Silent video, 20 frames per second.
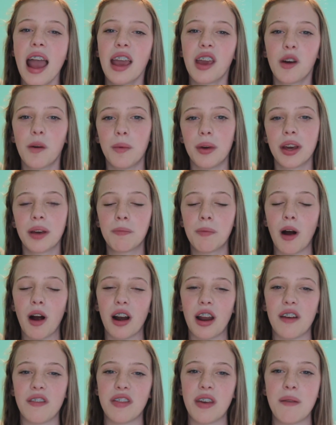You'll be
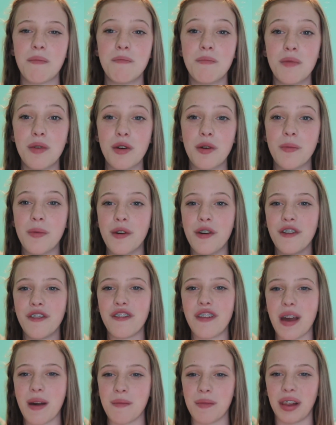part of the Mooboo
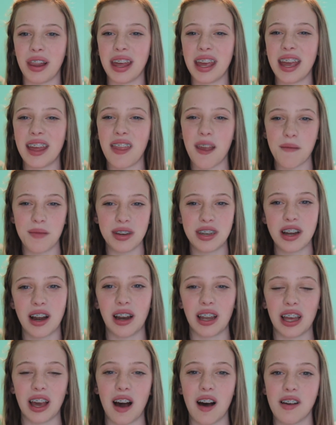family, and that'd be
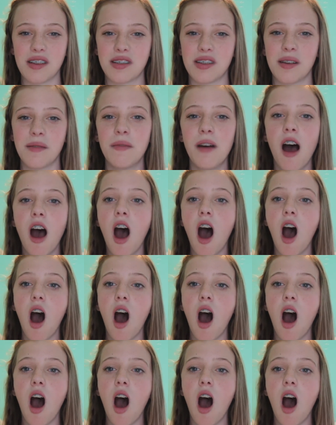totally awesome.